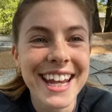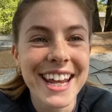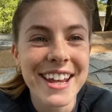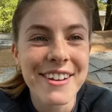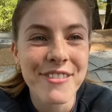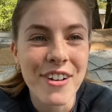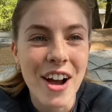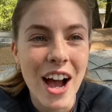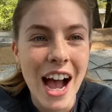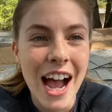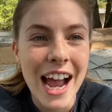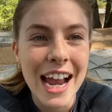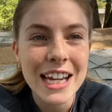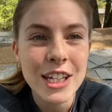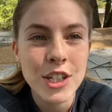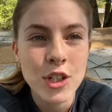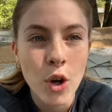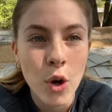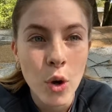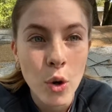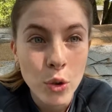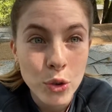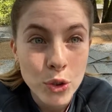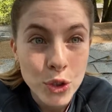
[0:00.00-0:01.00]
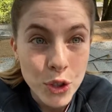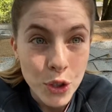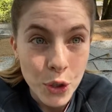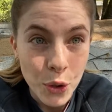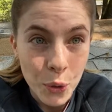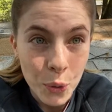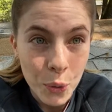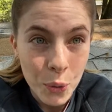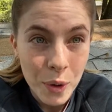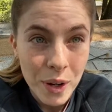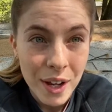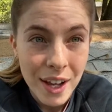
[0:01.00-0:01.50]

if I told you